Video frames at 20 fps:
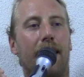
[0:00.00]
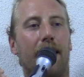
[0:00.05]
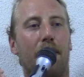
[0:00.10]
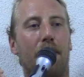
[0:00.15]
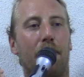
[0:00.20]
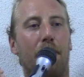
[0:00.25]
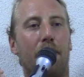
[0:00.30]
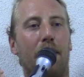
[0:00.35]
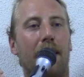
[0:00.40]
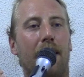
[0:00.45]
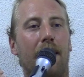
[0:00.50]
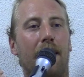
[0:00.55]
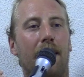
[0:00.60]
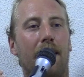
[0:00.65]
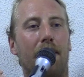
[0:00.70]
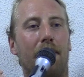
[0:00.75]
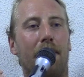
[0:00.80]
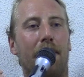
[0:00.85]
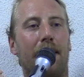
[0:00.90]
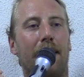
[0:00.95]

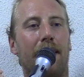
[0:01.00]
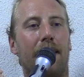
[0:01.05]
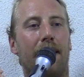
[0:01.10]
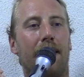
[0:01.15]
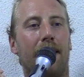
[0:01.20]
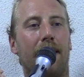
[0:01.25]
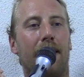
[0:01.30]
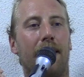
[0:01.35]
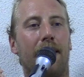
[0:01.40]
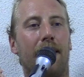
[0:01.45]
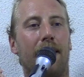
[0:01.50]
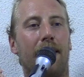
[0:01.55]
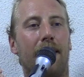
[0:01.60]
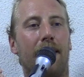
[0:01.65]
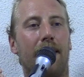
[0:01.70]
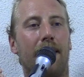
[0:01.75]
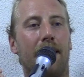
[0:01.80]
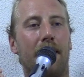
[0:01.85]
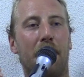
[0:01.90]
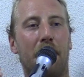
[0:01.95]
when
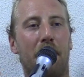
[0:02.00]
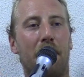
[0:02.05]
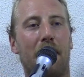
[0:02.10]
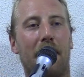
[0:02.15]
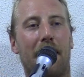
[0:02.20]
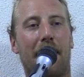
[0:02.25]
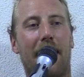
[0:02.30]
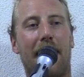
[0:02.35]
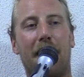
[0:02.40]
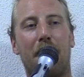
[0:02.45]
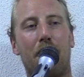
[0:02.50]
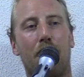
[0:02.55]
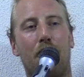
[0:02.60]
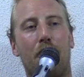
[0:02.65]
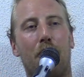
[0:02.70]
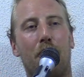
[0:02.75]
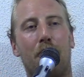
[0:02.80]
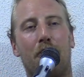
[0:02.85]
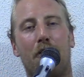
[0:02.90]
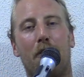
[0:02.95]
you know, and it kind of
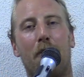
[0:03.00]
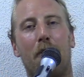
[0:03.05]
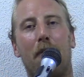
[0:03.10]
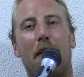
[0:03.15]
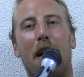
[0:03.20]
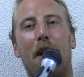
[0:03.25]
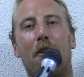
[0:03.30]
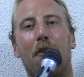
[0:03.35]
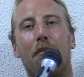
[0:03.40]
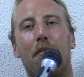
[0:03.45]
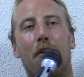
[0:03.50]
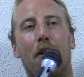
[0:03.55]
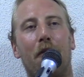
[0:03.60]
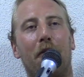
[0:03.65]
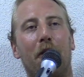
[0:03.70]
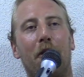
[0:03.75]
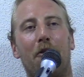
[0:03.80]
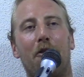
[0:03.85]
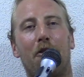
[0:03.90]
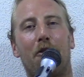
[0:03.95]
shows some of my own
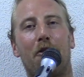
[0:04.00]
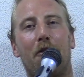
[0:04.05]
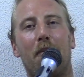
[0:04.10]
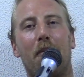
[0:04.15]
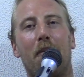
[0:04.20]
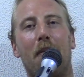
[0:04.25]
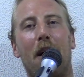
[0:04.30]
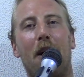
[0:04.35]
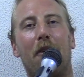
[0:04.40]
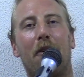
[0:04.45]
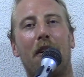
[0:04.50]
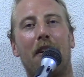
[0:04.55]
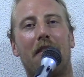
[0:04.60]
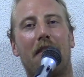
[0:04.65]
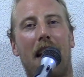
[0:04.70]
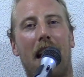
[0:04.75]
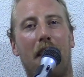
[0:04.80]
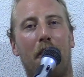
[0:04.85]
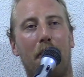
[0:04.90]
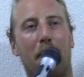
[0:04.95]
privilege or some of my own
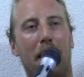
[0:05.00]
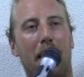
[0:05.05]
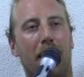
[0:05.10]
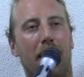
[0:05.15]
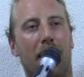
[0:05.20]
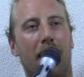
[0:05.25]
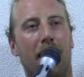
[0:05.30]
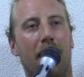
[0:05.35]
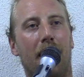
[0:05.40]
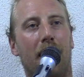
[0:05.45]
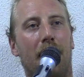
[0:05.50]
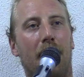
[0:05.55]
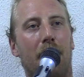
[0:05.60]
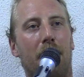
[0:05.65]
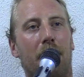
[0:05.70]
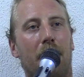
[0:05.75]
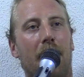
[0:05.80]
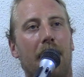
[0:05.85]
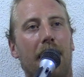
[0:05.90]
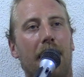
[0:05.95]
entitlement
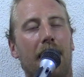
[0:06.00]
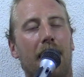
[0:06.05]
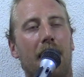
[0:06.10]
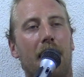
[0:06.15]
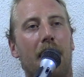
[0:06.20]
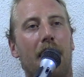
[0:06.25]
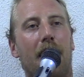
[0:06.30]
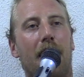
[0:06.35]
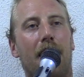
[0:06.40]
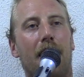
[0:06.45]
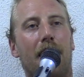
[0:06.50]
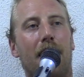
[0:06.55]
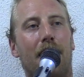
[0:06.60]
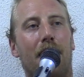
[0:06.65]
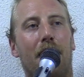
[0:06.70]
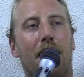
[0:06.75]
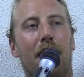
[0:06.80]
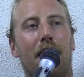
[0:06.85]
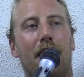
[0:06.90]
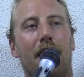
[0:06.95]
of, like, you
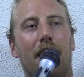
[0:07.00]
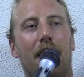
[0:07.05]
know,